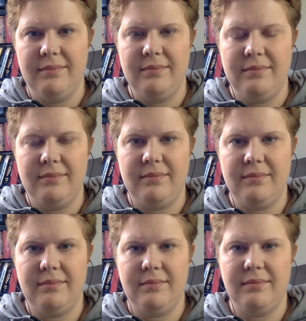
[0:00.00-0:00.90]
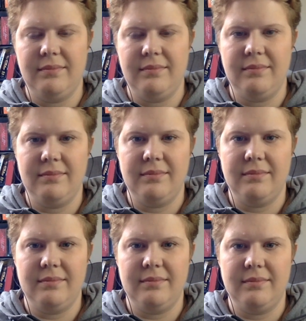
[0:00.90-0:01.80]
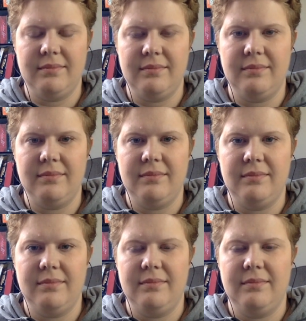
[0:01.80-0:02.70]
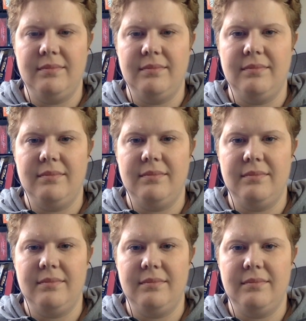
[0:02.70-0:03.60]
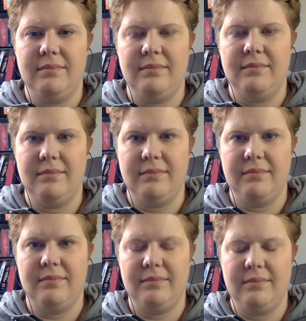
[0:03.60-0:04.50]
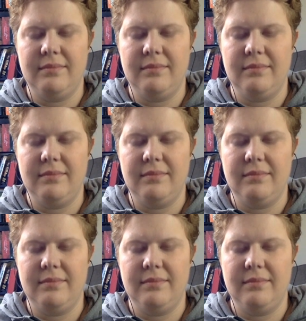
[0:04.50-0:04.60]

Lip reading: (not speaking)